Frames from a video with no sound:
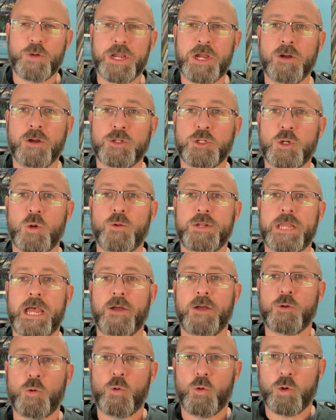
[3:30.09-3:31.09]
we are told
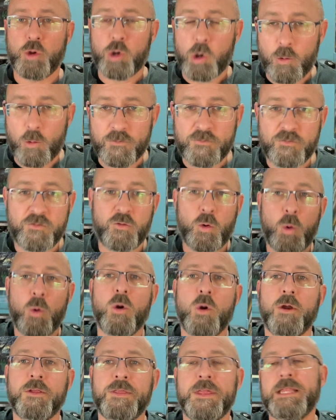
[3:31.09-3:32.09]
now to go
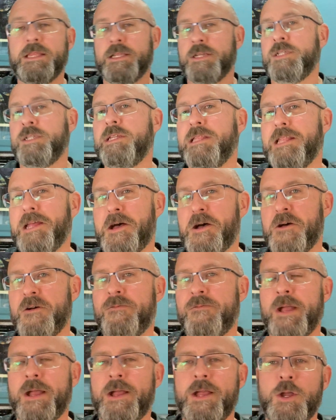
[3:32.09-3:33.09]
forth in this love,